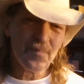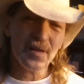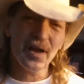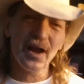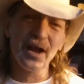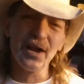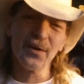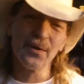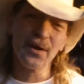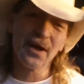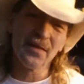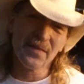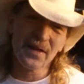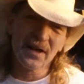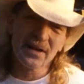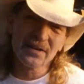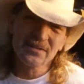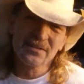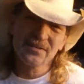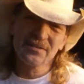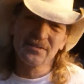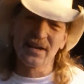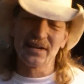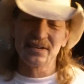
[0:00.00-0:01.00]
And
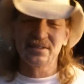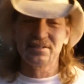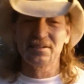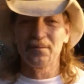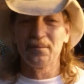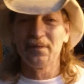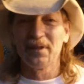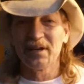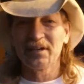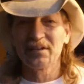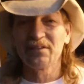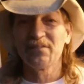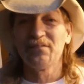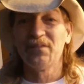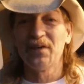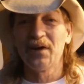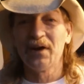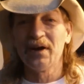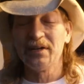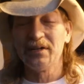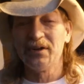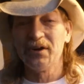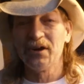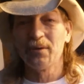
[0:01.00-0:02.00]
that's something that's
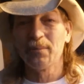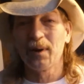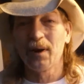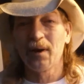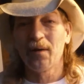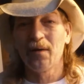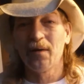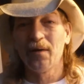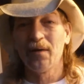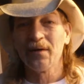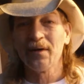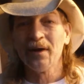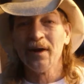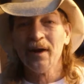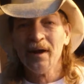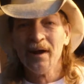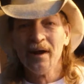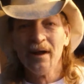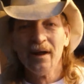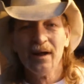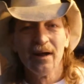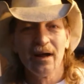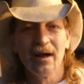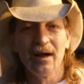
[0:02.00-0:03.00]
very dear to my heart.
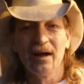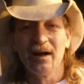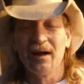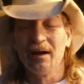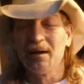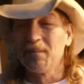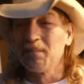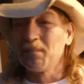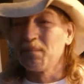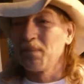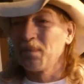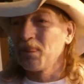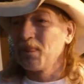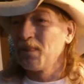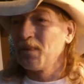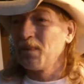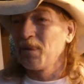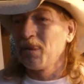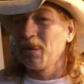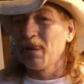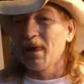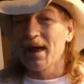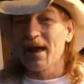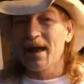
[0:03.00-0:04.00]

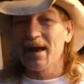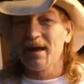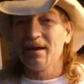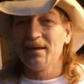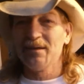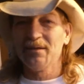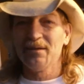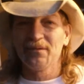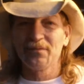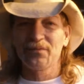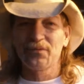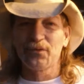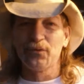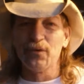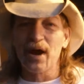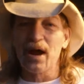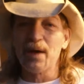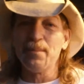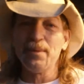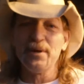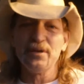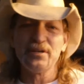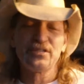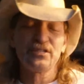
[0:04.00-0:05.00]
Through
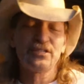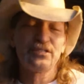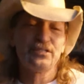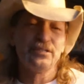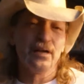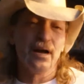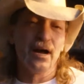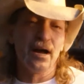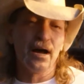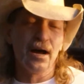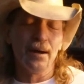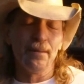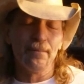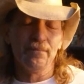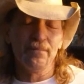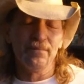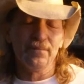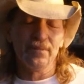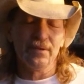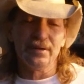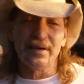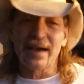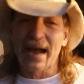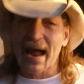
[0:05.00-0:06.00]
Amy's
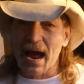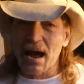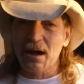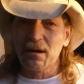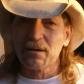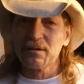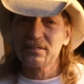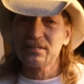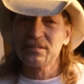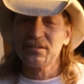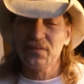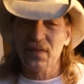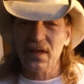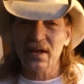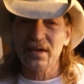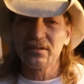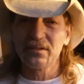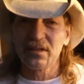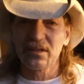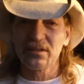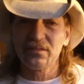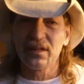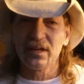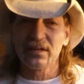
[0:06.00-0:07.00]
NOWS thing
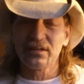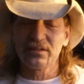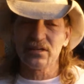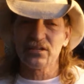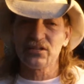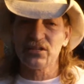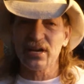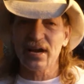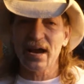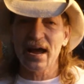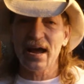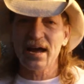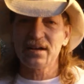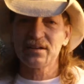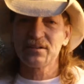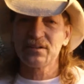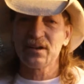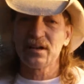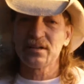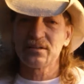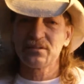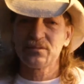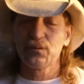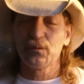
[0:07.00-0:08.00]
that she has,
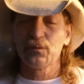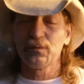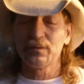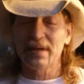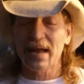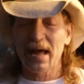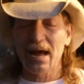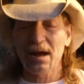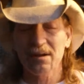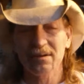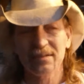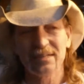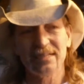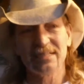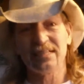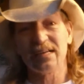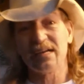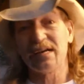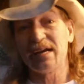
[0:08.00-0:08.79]
NOWS is the